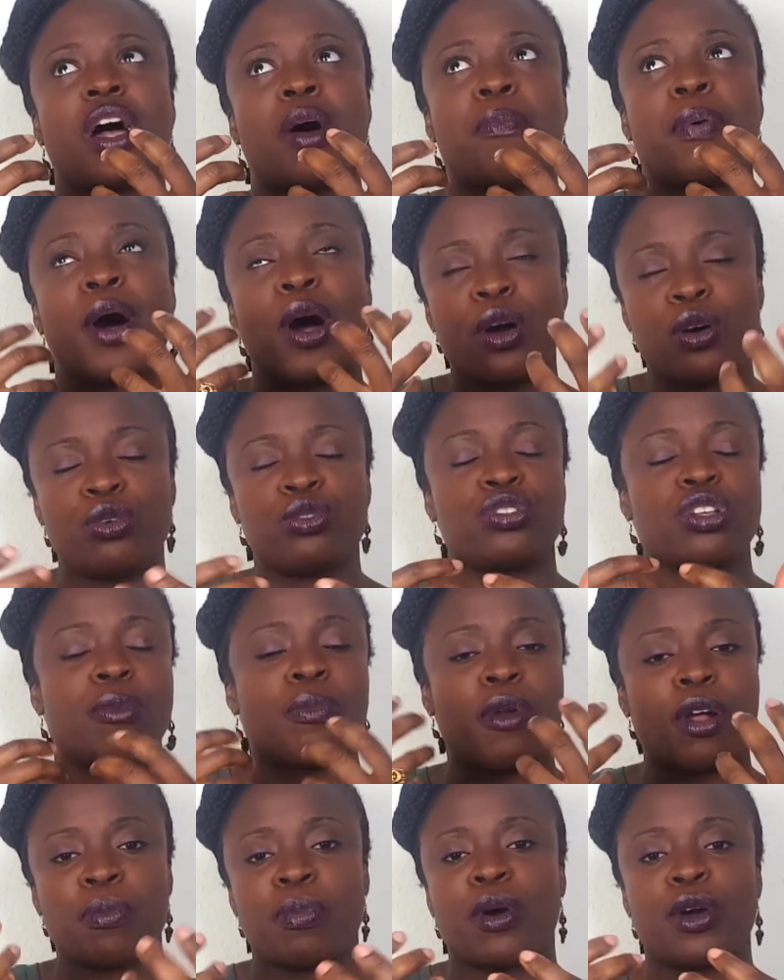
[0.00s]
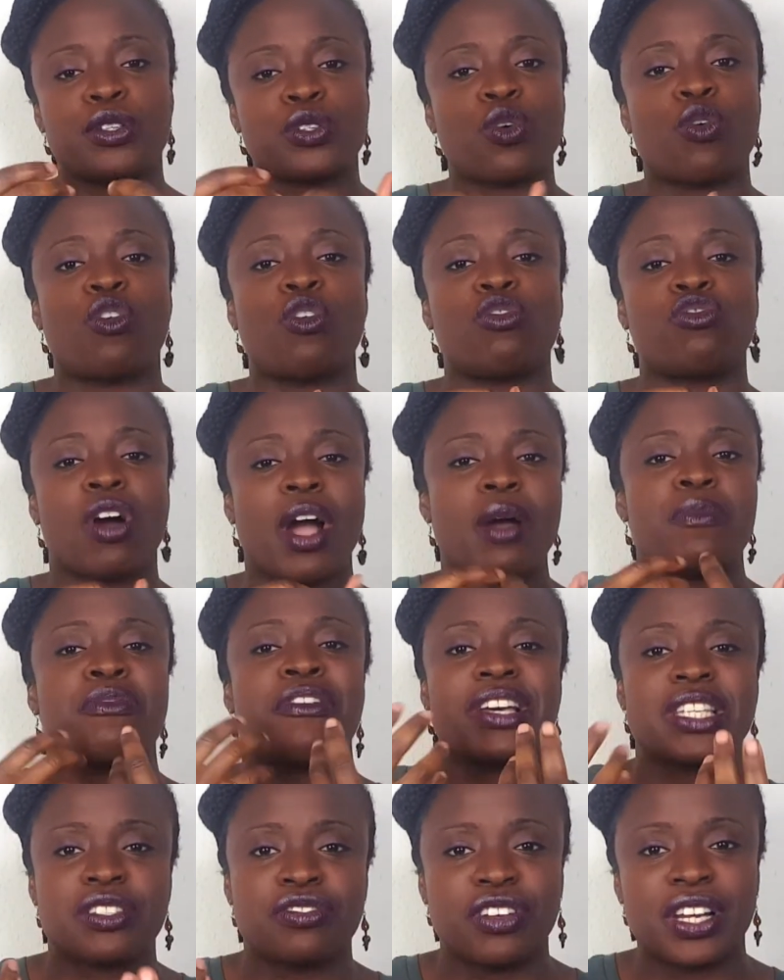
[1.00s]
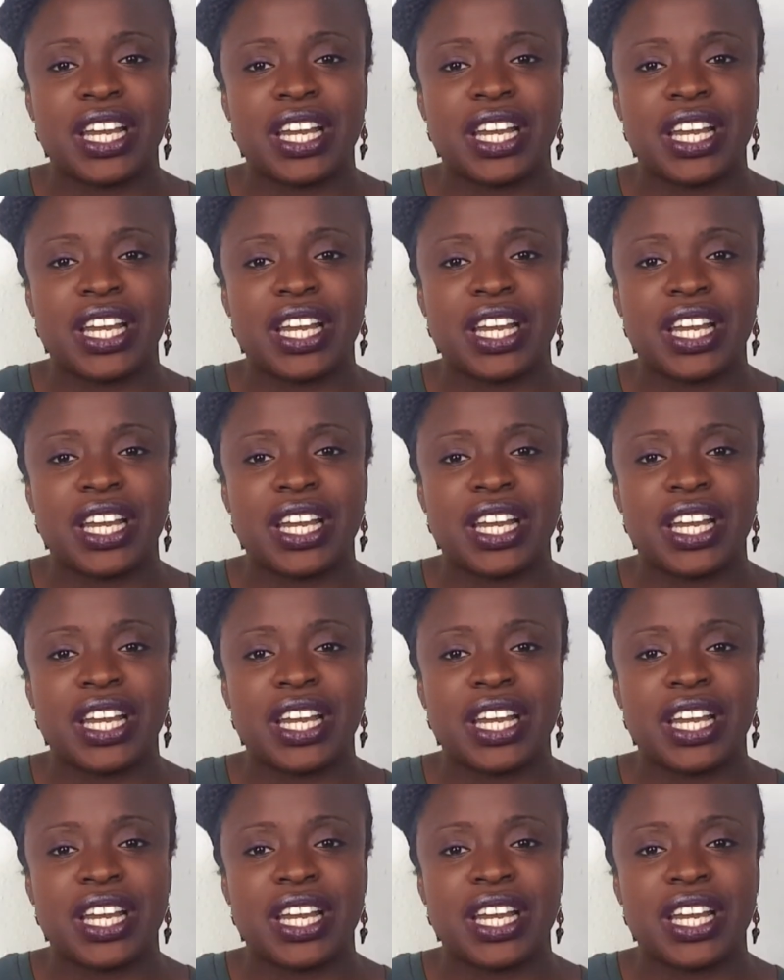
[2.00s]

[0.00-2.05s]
a blog post, or write a press